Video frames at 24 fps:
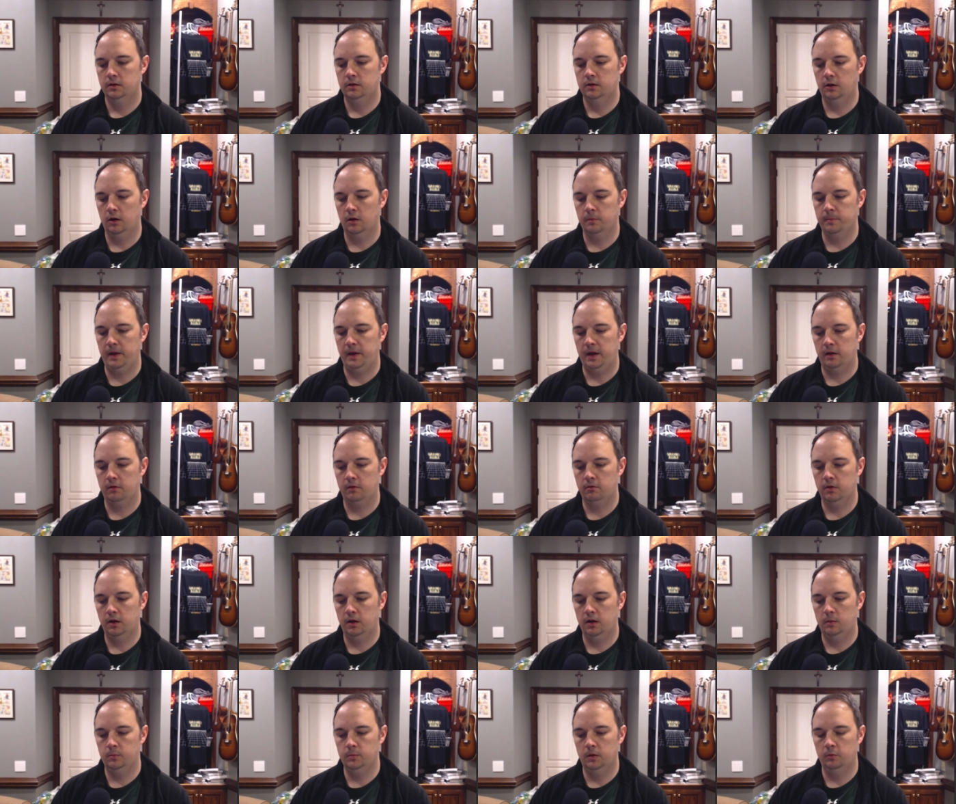background,
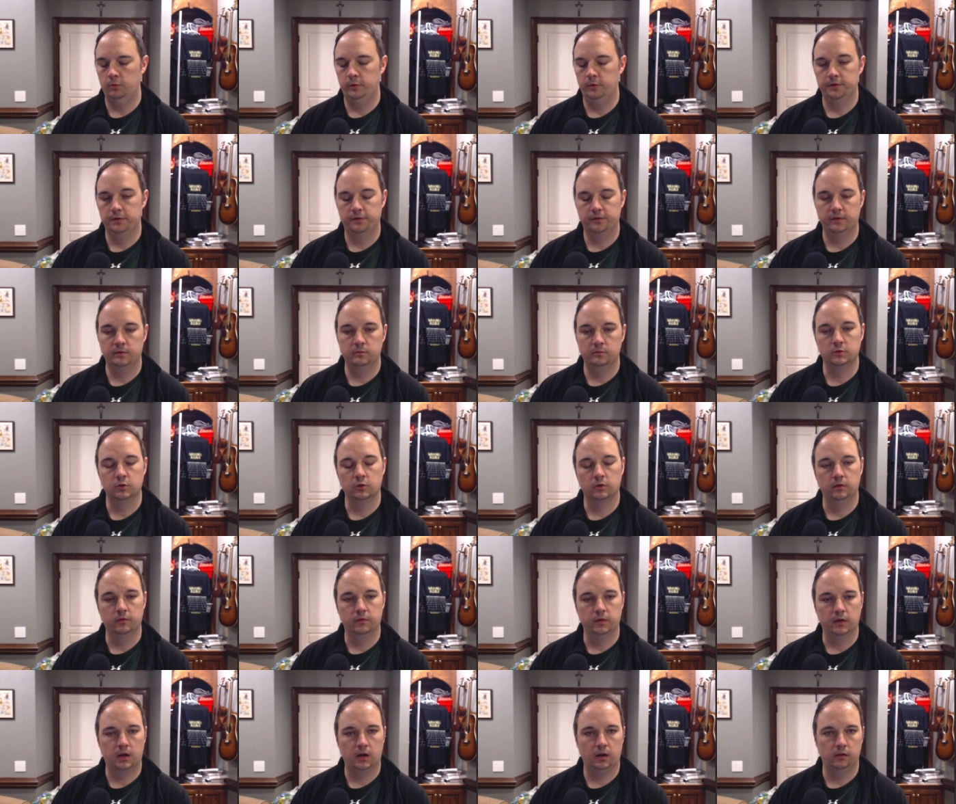but with some sort of a
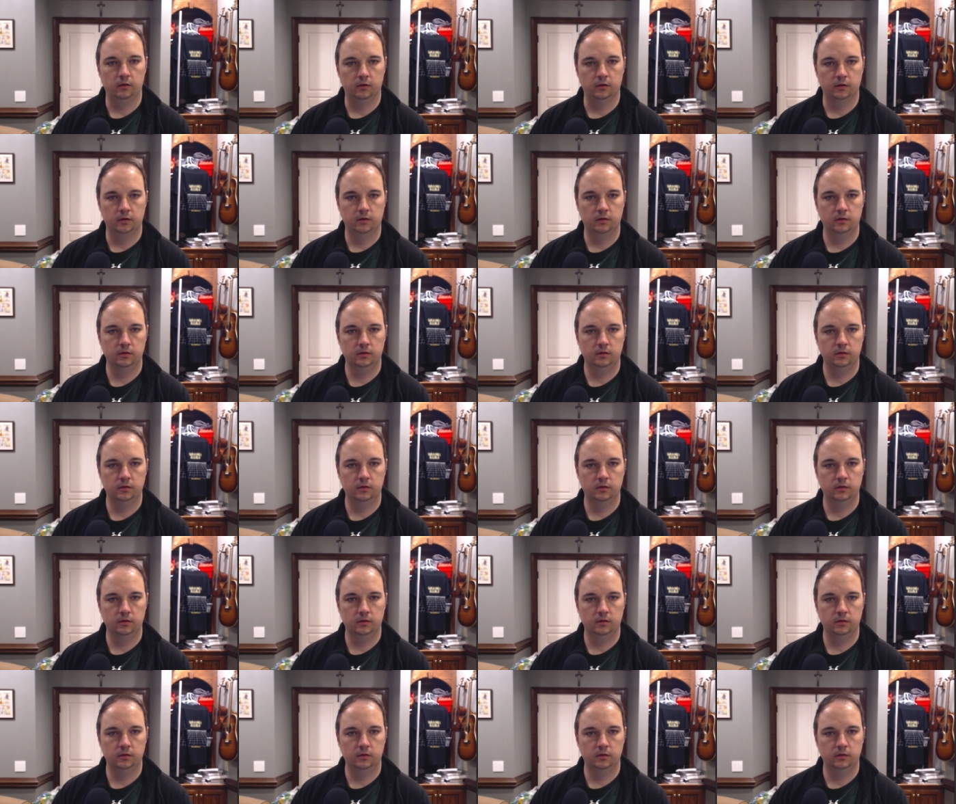color